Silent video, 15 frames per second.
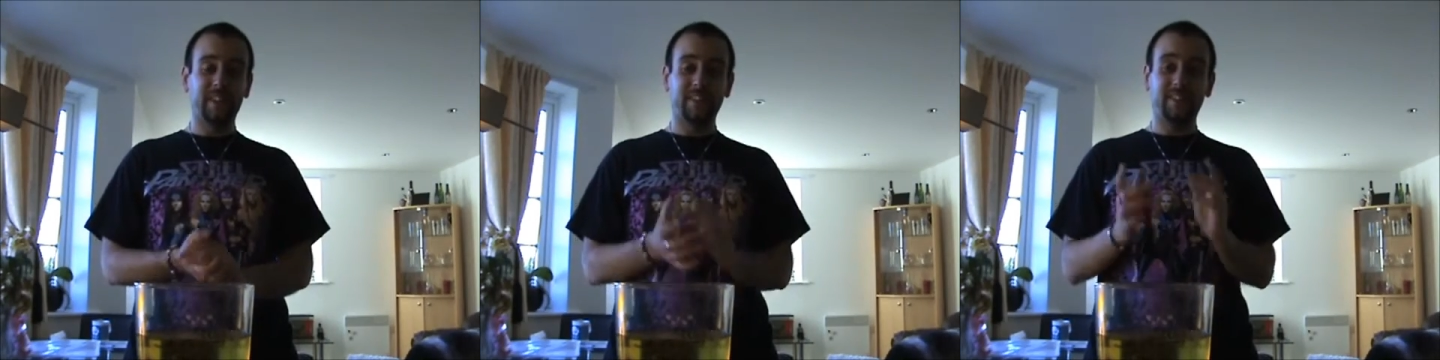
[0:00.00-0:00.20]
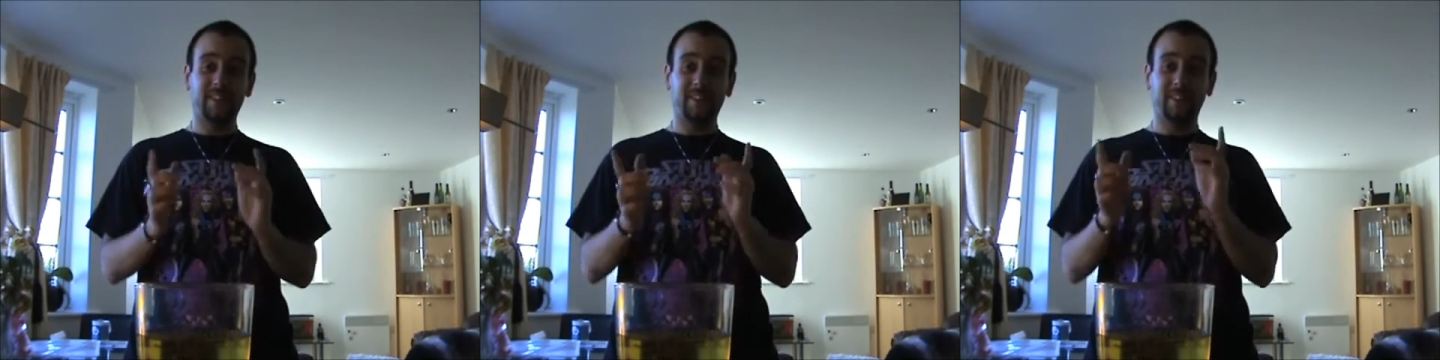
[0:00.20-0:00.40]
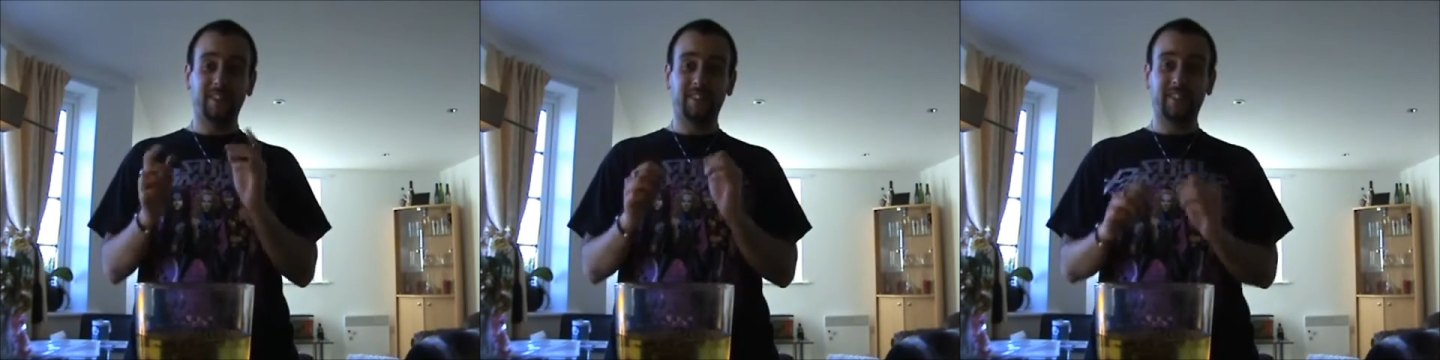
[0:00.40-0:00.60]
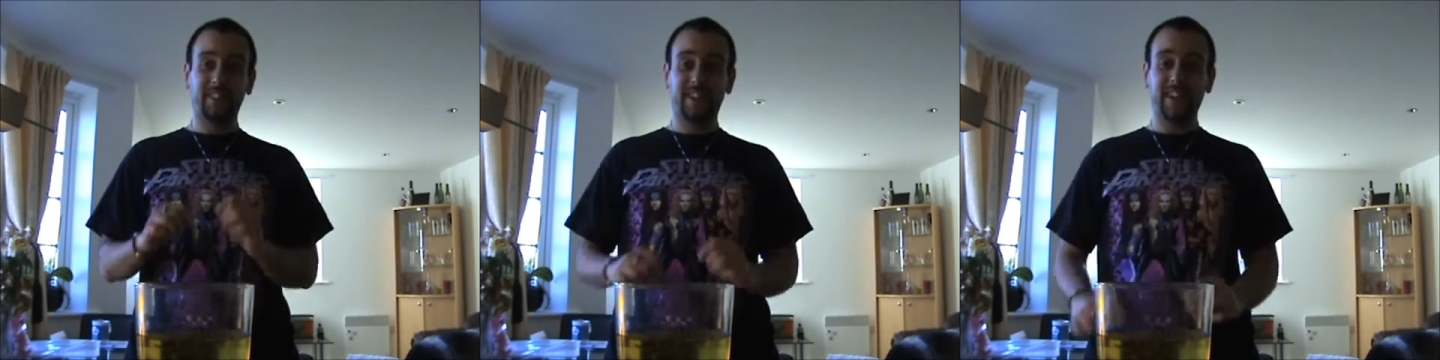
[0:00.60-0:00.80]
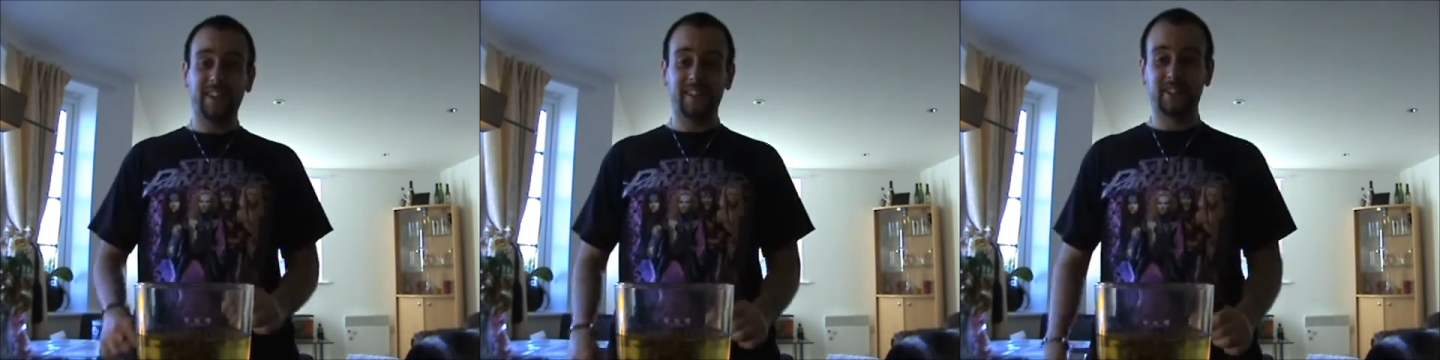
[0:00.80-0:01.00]
Definitely not going
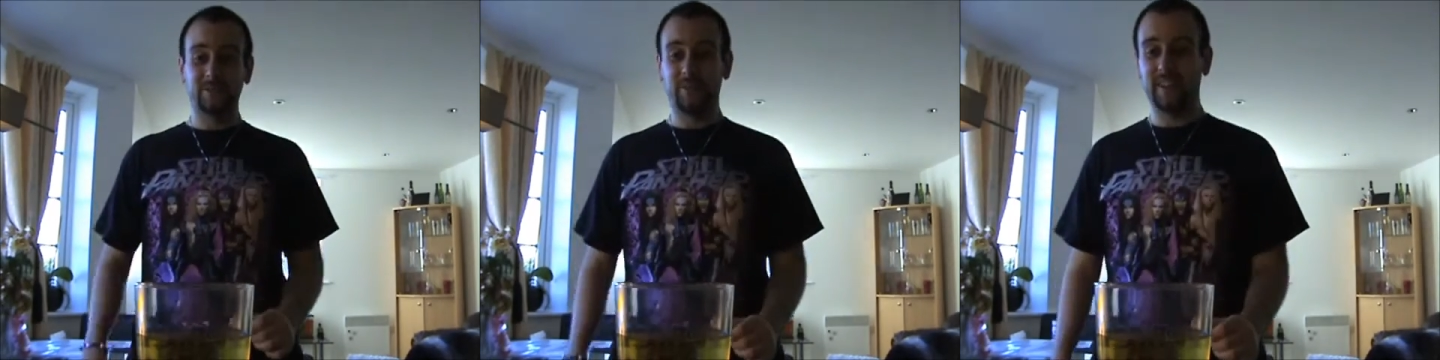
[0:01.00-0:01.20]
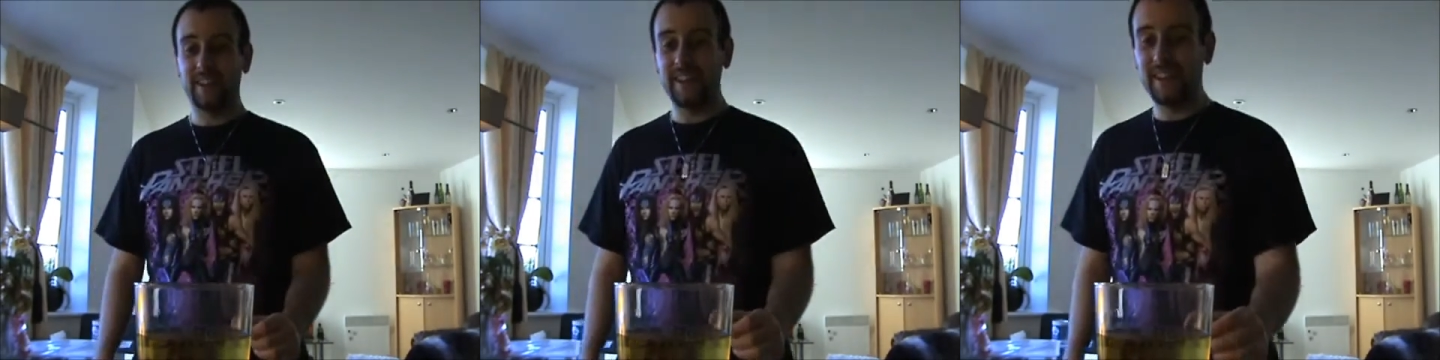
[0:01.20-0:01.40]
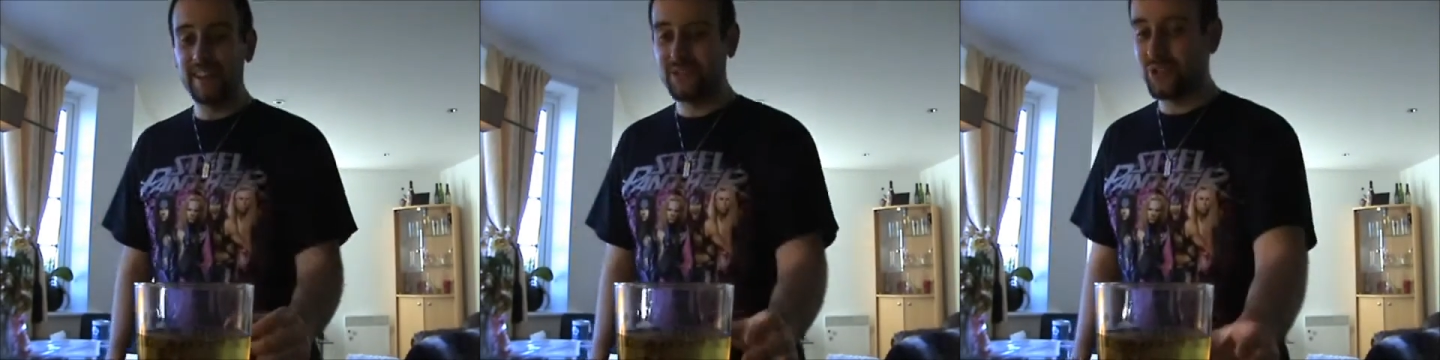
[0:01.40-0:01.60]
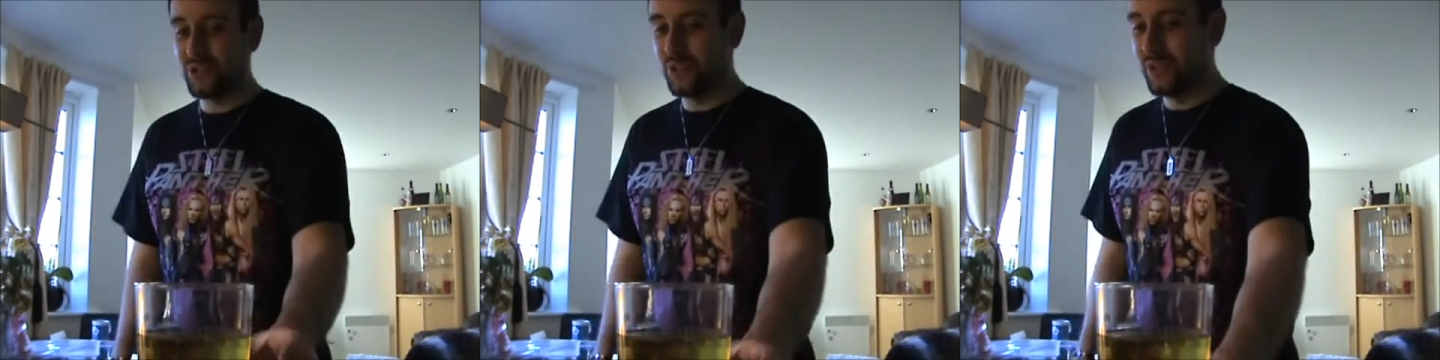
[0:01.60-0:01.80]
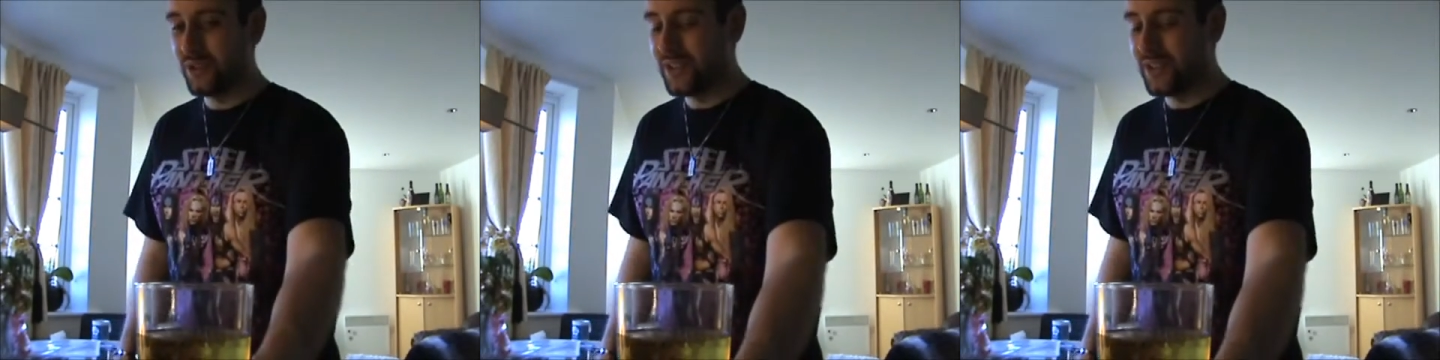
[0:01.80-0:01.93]
to get this one again, that's for sure.